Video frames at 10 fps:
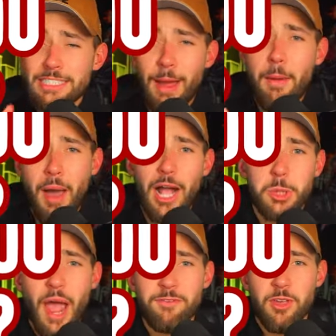is my mock
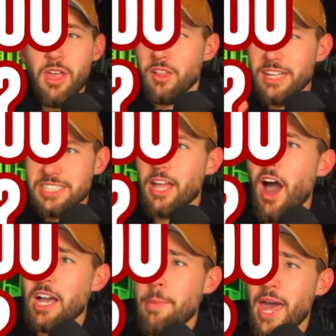draft. Let's
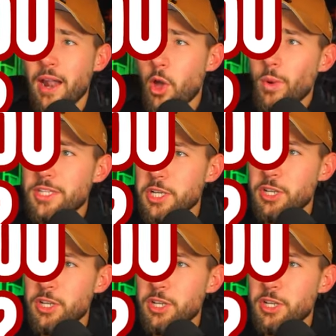talk about it. We took